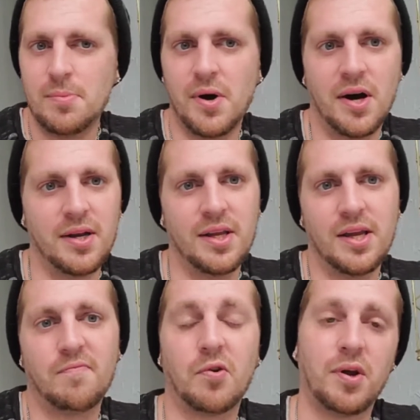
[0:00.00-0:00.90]
but
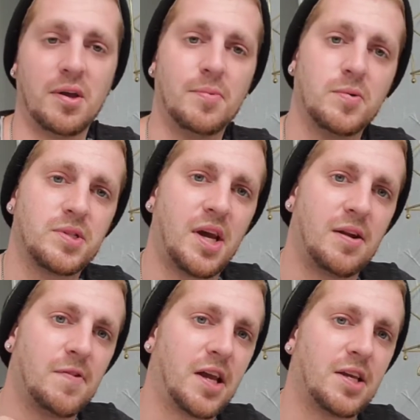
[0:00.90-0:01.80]
for him it was
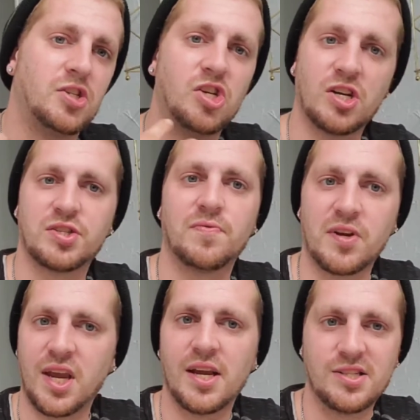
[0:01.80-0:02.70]
kind of like a
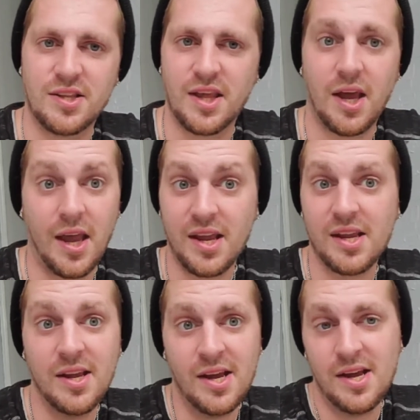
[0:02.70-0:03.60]
justification that, hey,